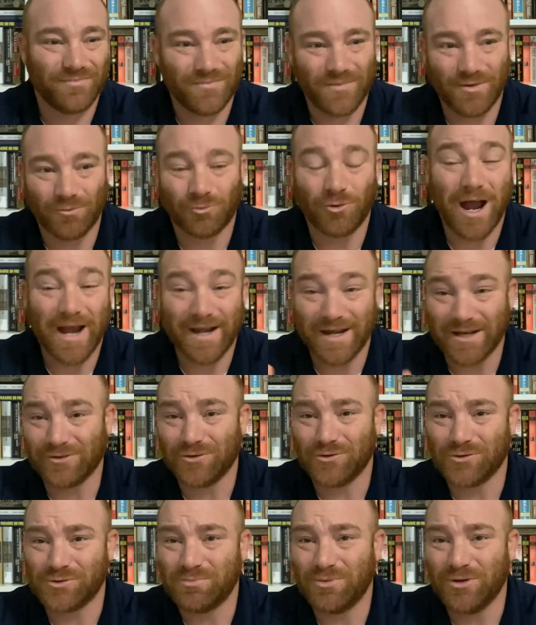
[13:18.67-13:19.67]
writing
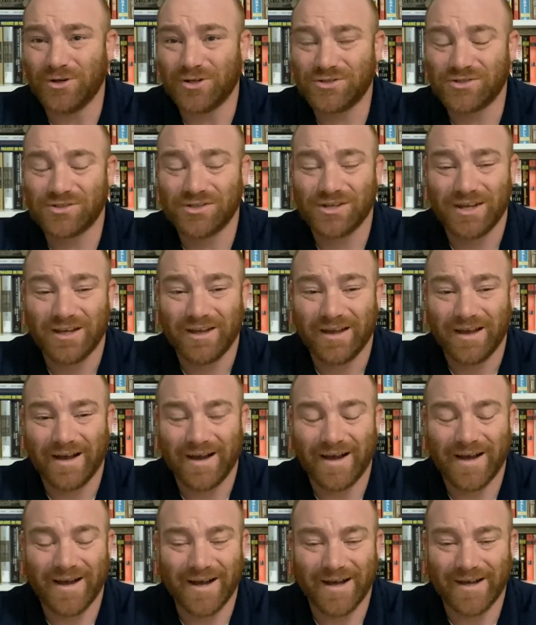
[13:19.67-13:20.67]
those books,
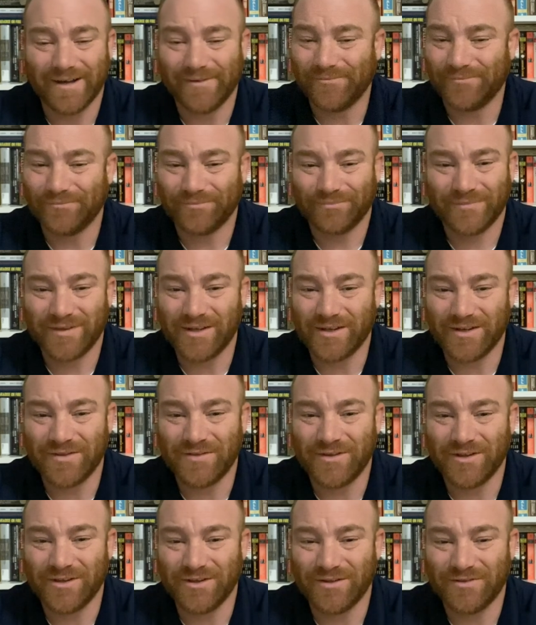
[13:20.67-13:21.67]
uh, the,
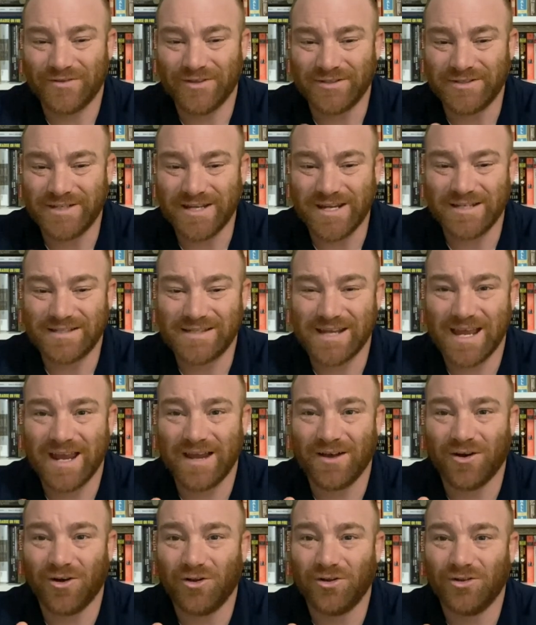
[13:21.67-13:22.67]
the, the
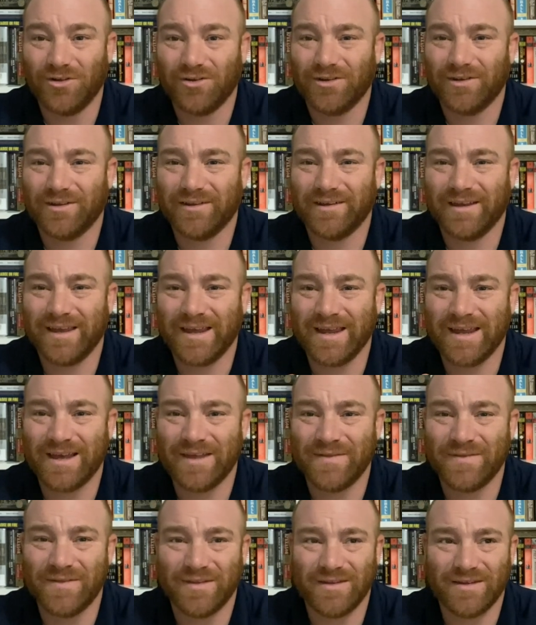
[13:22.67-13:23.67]
detail
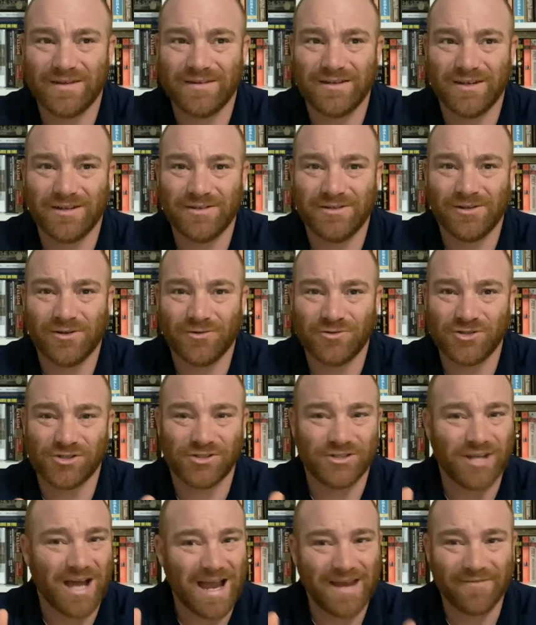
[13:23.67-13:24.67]
and, you know,
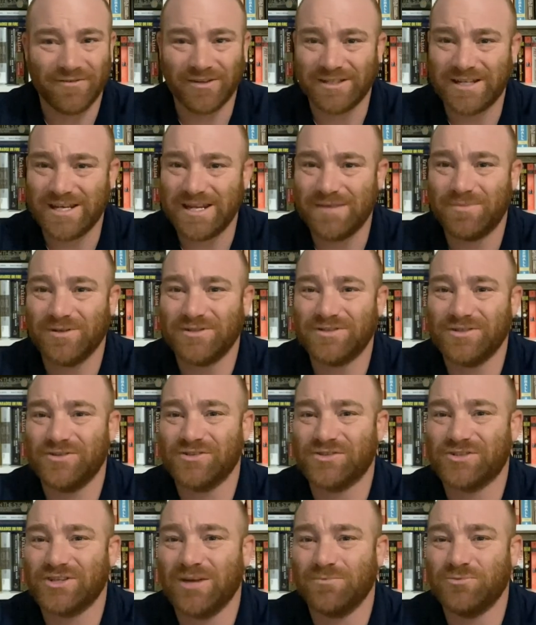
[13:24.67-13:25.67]
just diving deep into the
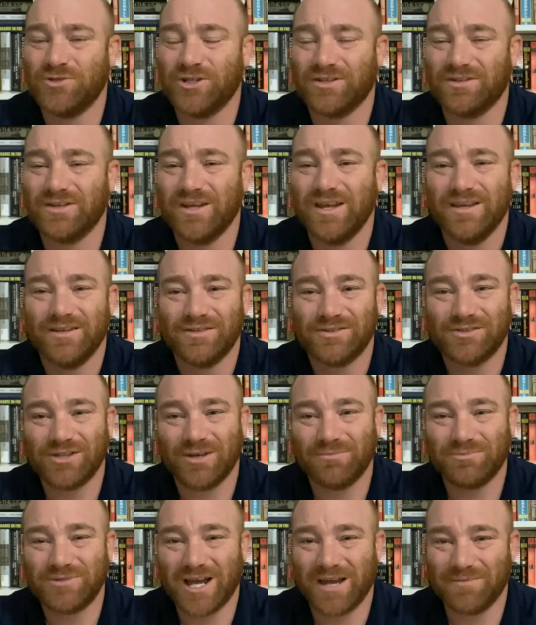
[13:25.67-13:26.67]
subject
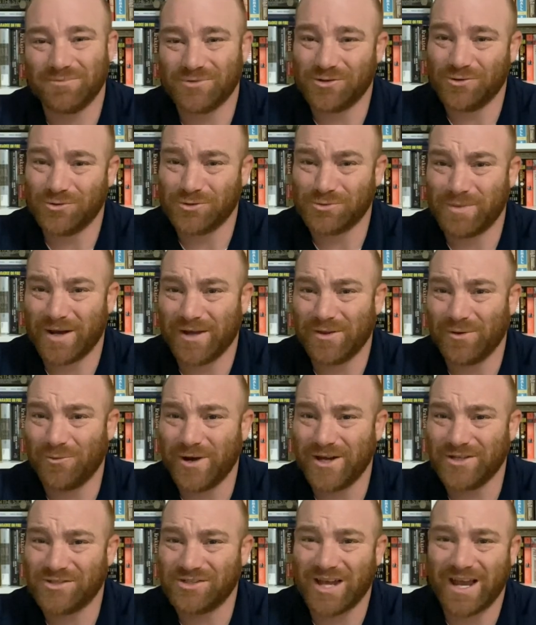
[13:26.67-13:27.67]
sometimes goes by the
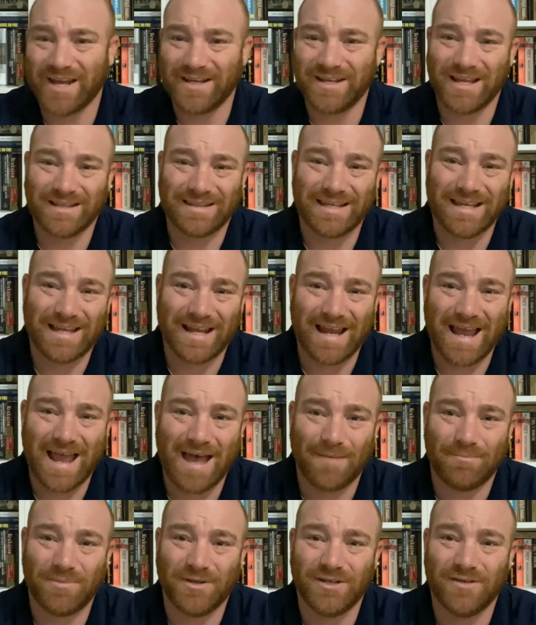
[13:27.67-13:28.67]
wayside. And I think it
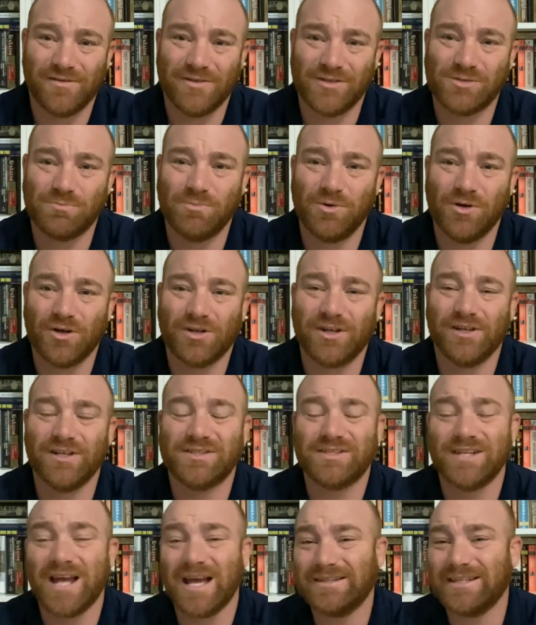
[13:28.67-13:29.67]
happened in this book. And
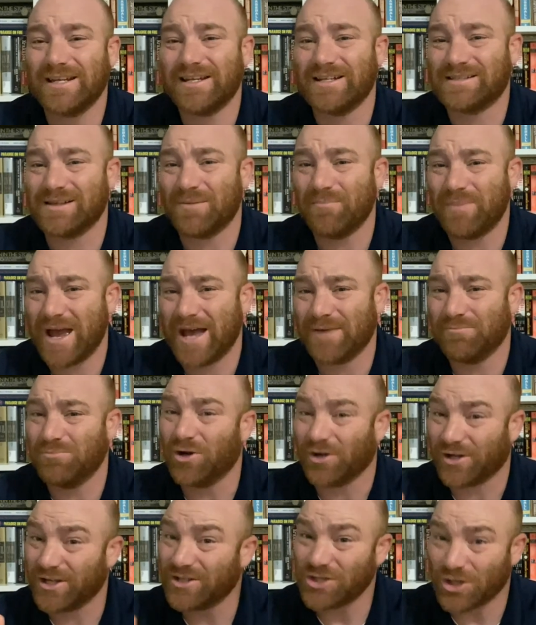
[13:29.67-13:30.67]
it's not that it's a bad
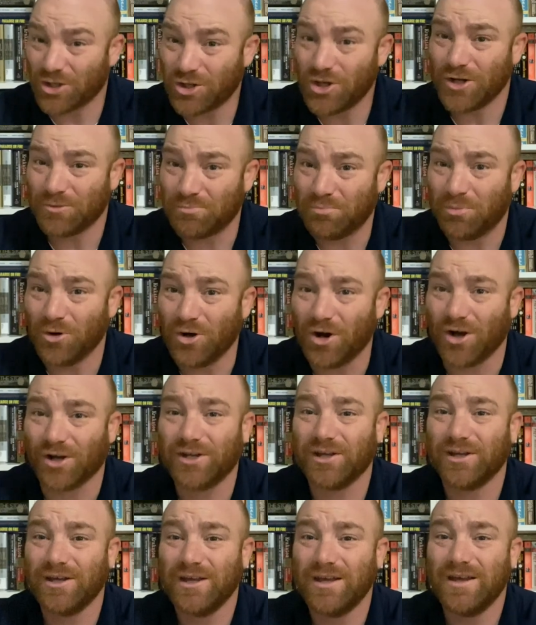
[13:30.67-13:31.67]
book. It's a good
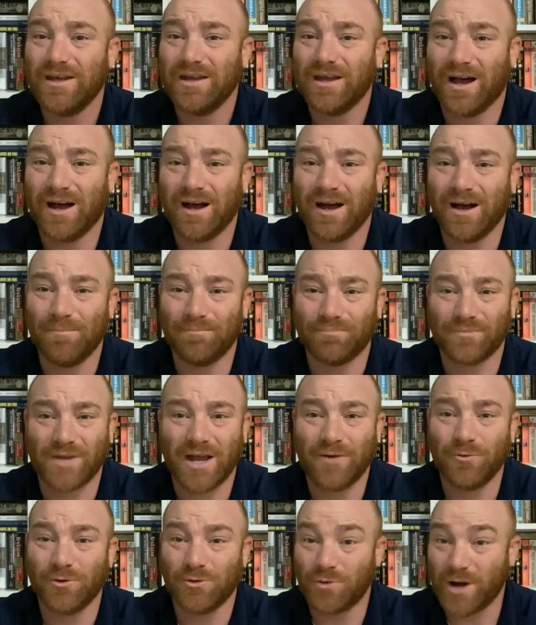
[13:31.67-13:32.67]
book. Um,
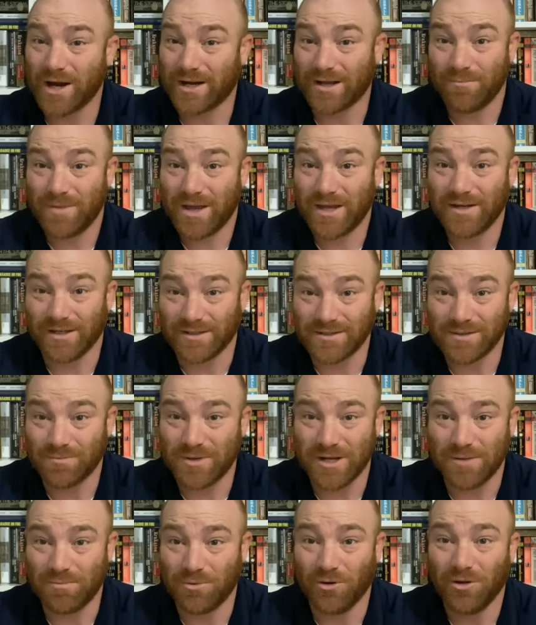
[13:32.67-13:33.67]
I would recommend it to
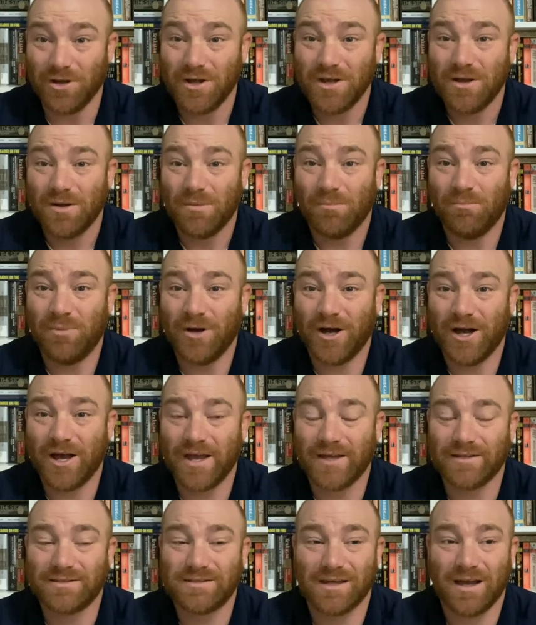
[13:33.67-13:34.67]
people,
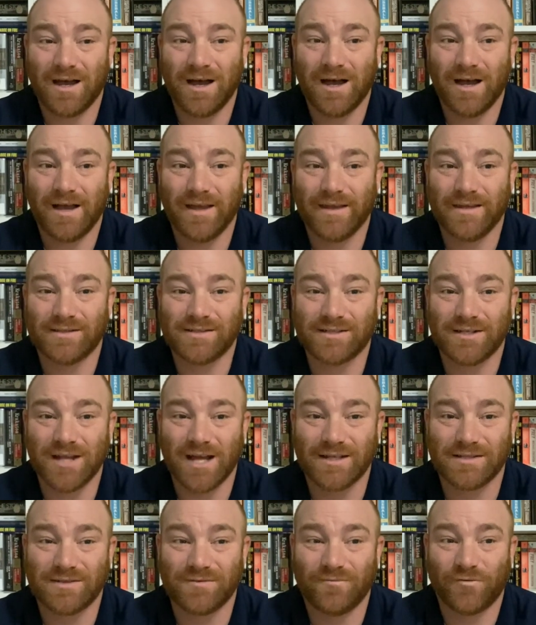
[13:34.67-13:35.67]
but uh, it's
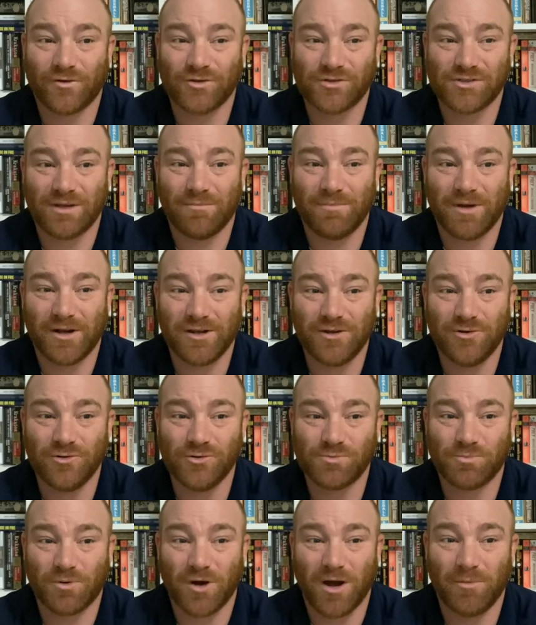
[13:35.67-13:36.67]
not for somebody
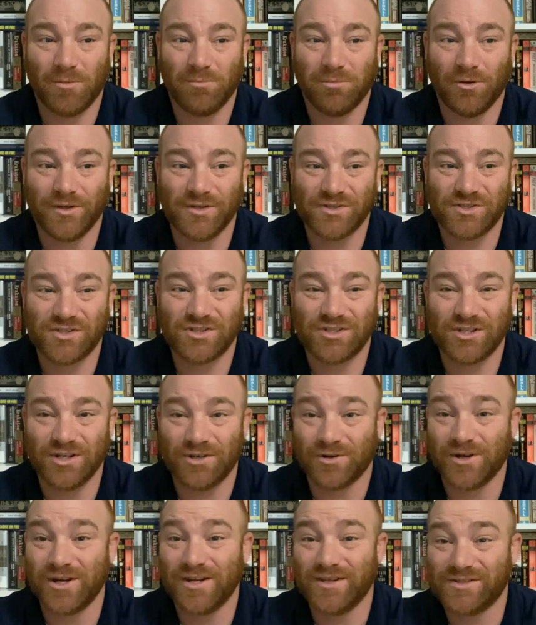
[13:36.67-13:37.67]
who's probably
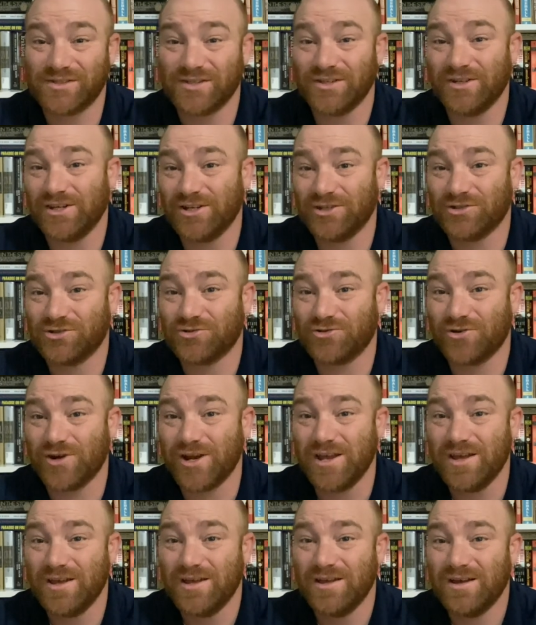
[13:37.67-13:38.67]
serious in
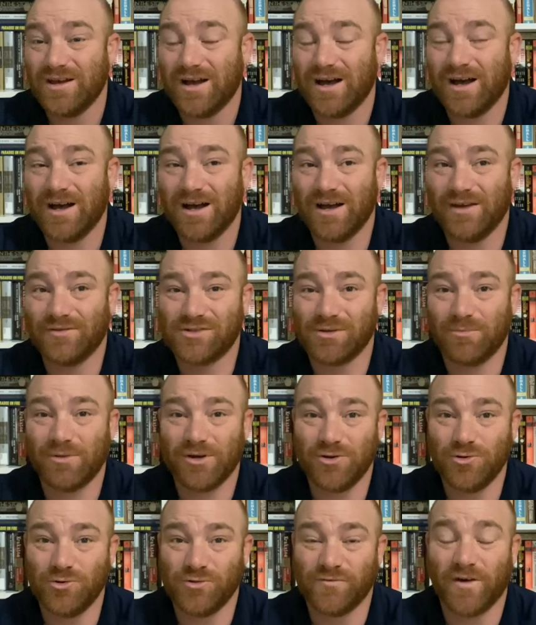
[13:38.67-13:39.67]
history, uh,
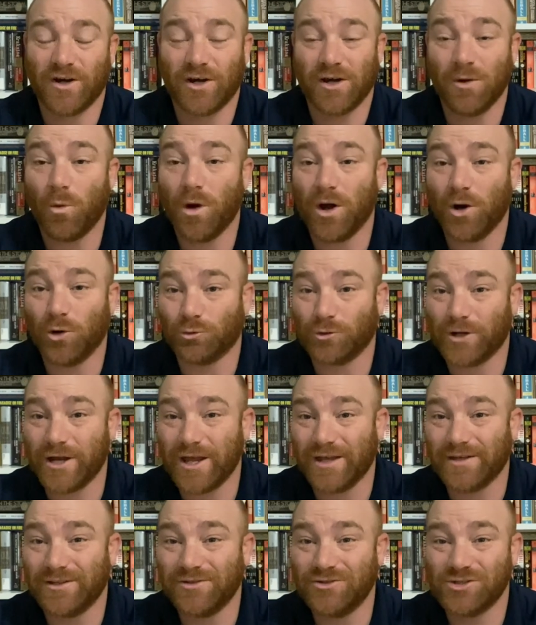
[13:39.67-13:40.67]
somebody who's very well
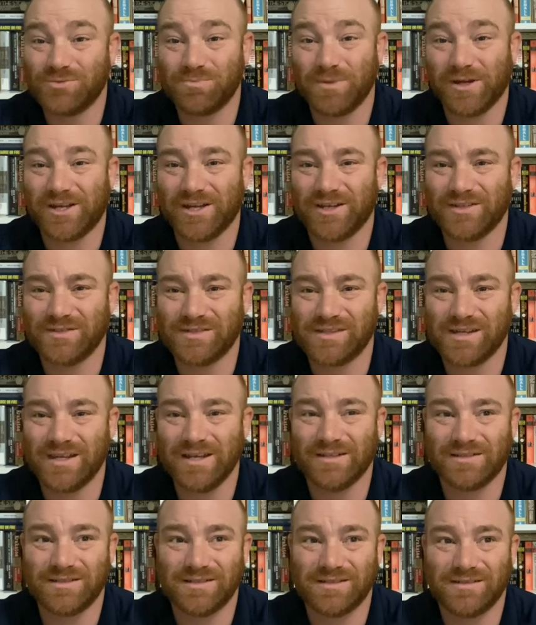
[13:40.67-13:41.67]
read, just because
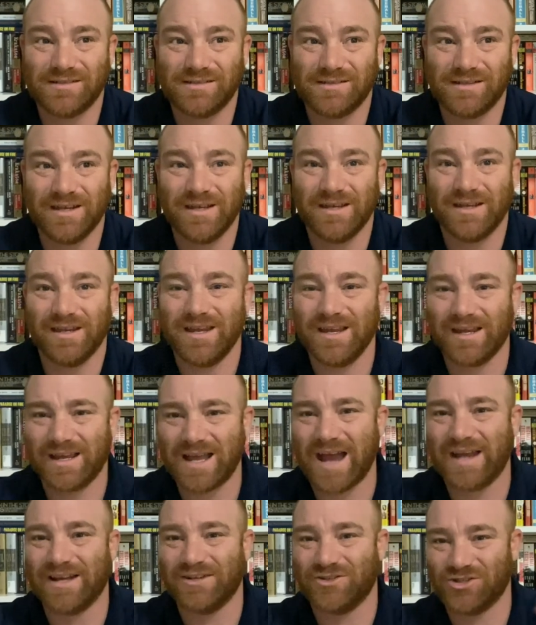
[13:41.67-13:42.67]
it's it, it
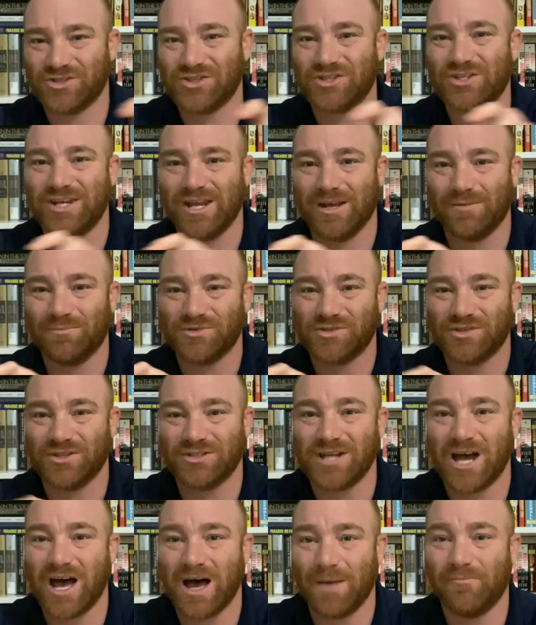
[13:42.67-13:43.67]
kind of just skims the
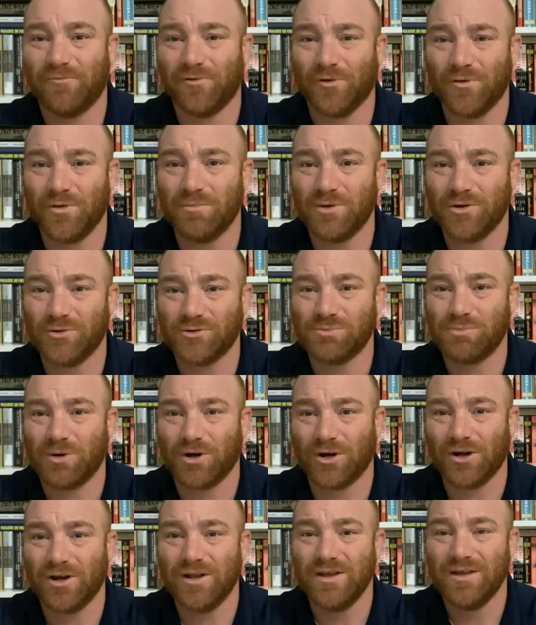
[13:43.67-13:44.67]
top for the most
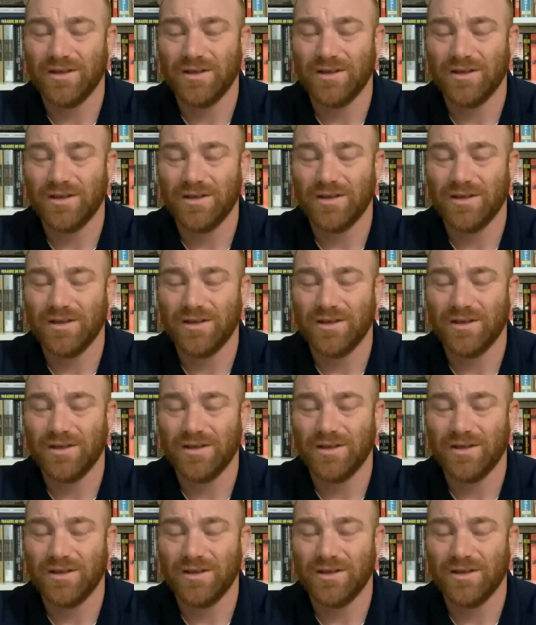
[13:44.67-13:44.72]
part.